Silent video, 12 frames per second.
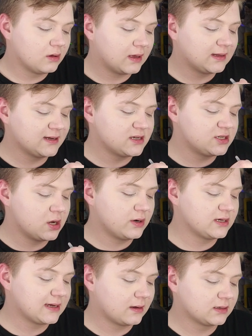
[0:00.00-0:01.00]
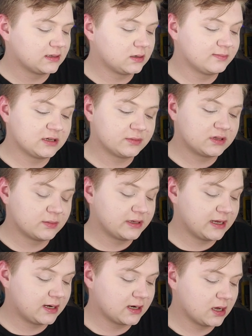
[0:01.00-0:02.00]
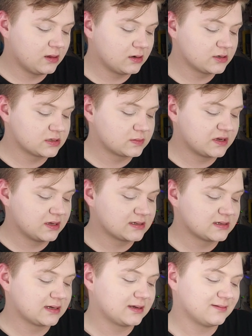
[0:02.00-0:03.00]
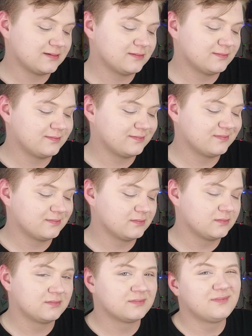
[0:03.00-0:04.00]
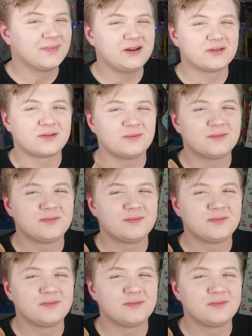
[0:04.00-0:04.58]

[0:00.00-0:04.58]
I like to tone it down a little bit with the banana color just because, like, I don't know.